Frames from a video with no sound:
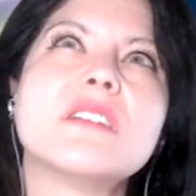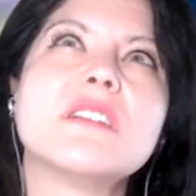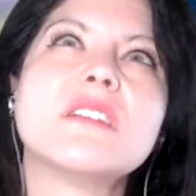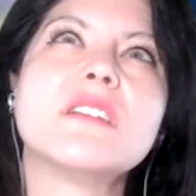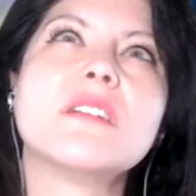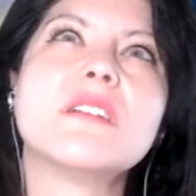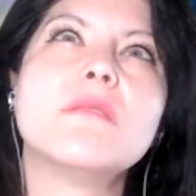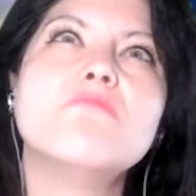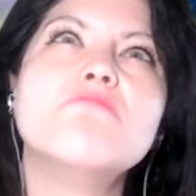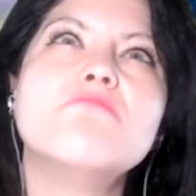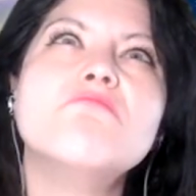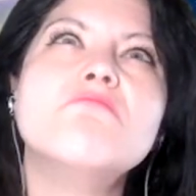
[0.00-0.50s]

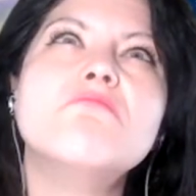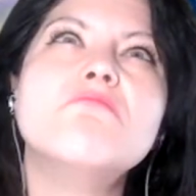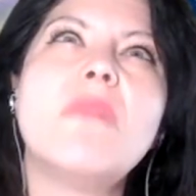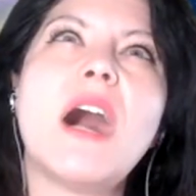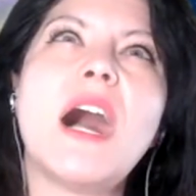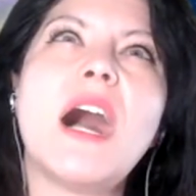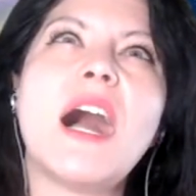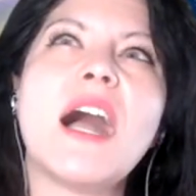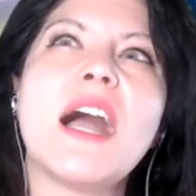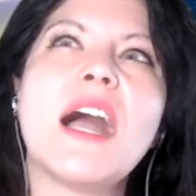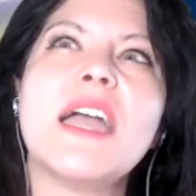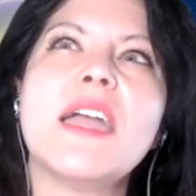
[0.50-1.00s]

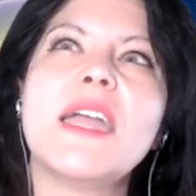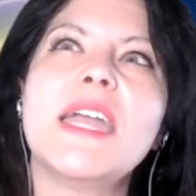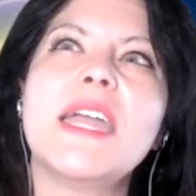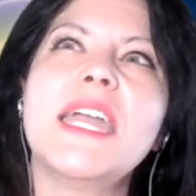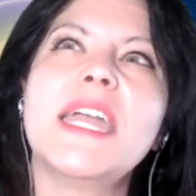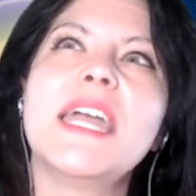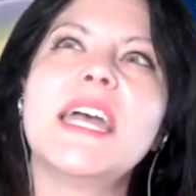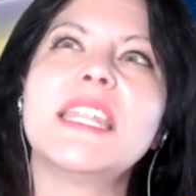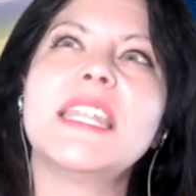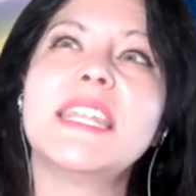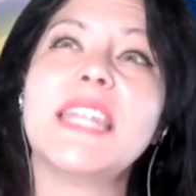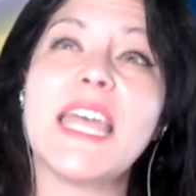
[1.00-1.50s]
my
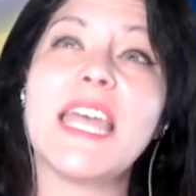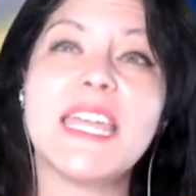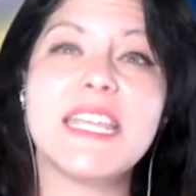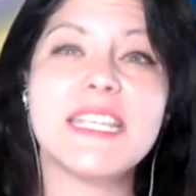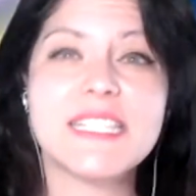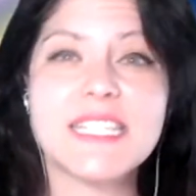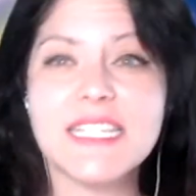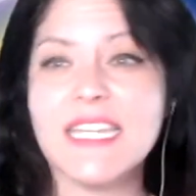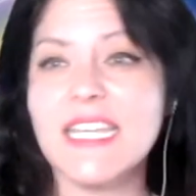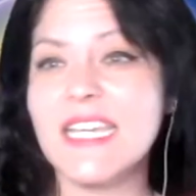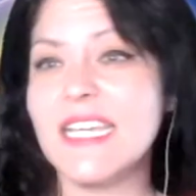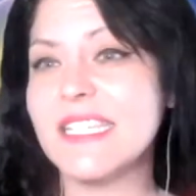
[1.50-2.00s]

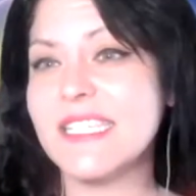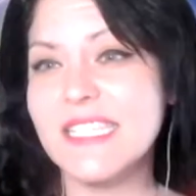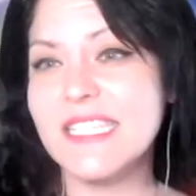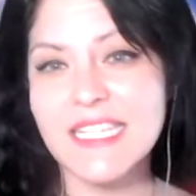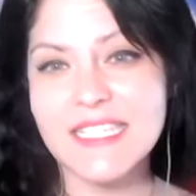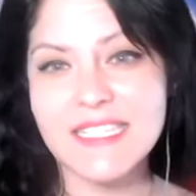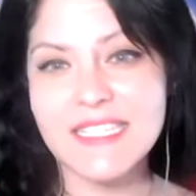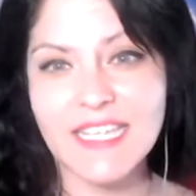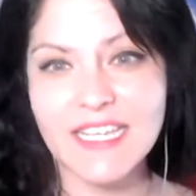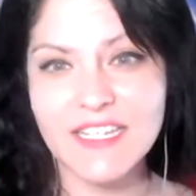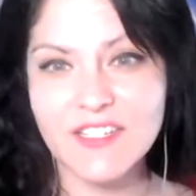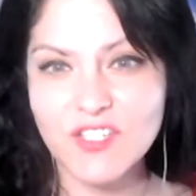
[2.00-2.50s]
laziness
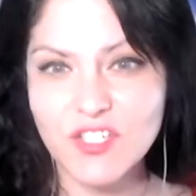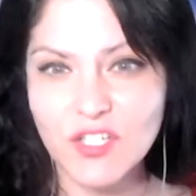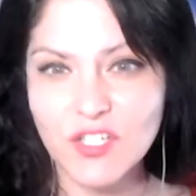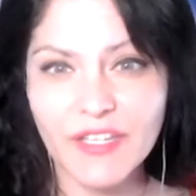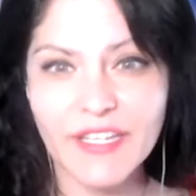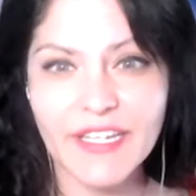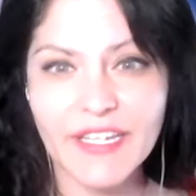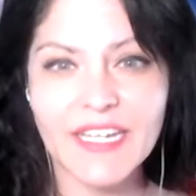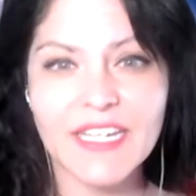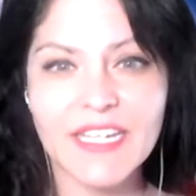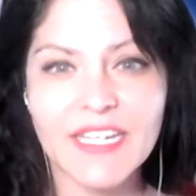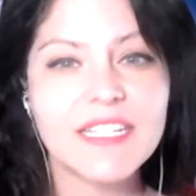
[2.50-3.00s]

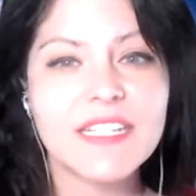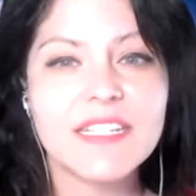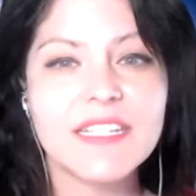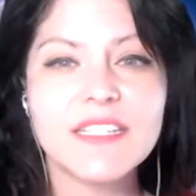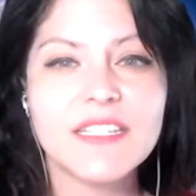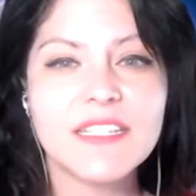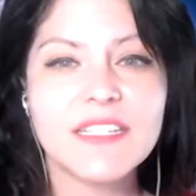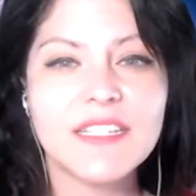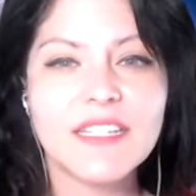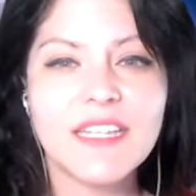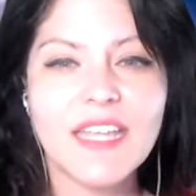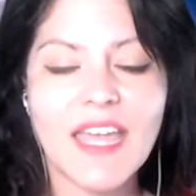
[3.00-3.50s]
essentially,
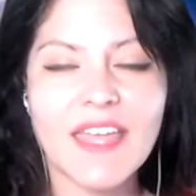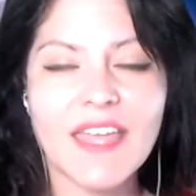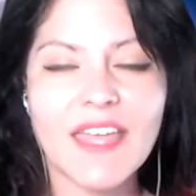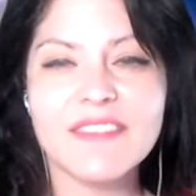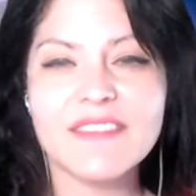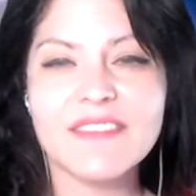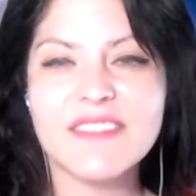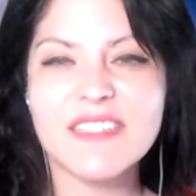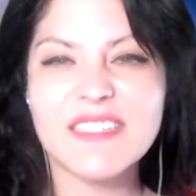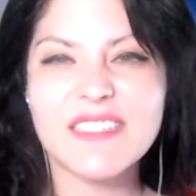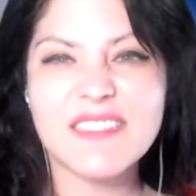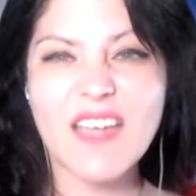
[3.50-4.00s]
and
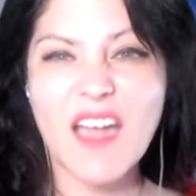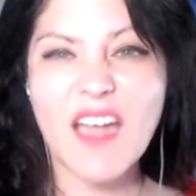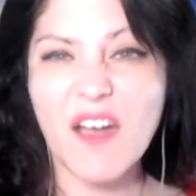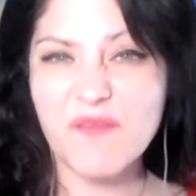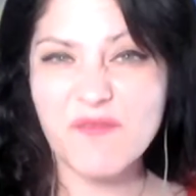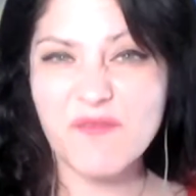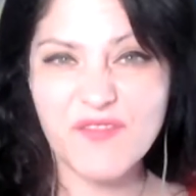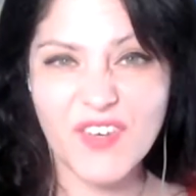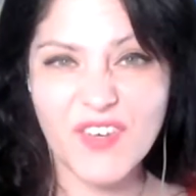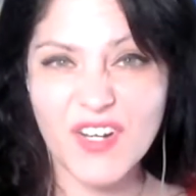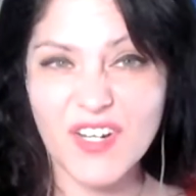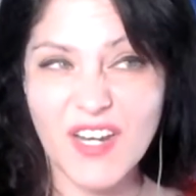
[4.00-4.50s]

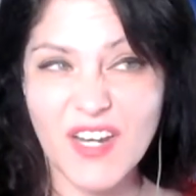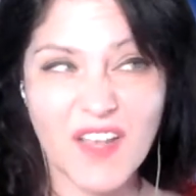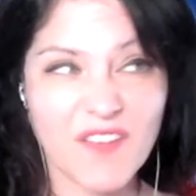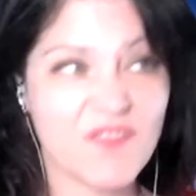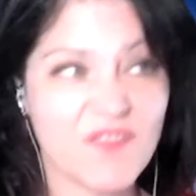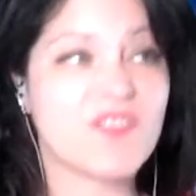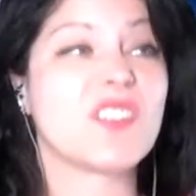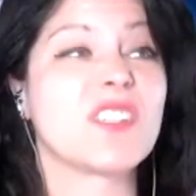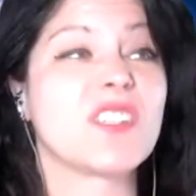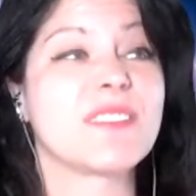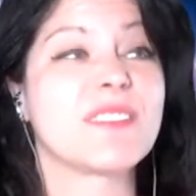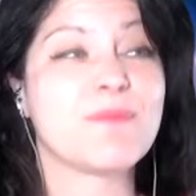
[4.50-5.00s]
discomfort of
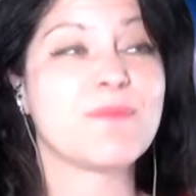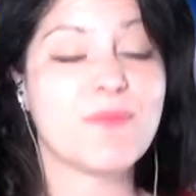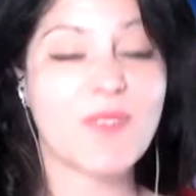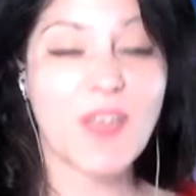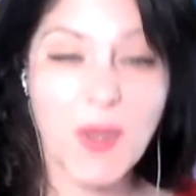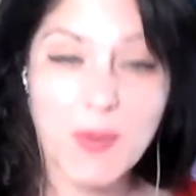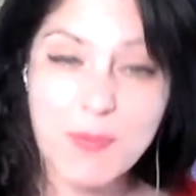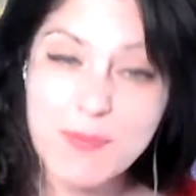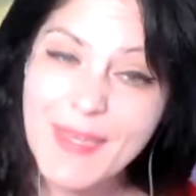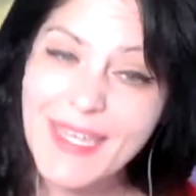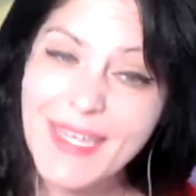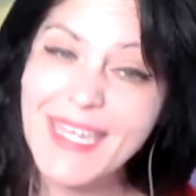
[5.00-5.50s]
just
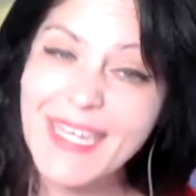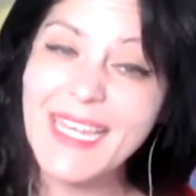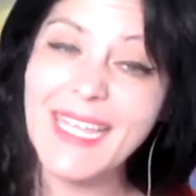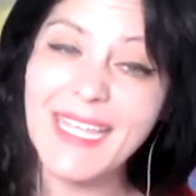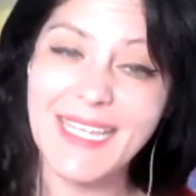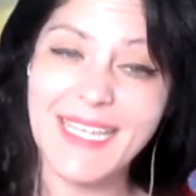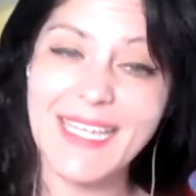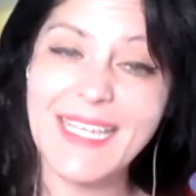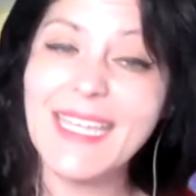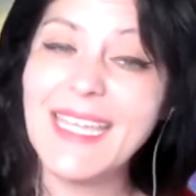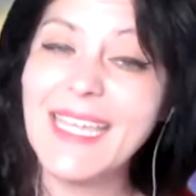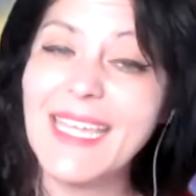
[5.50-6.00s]

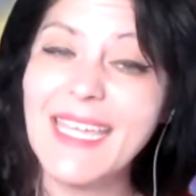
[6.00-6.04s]
committing.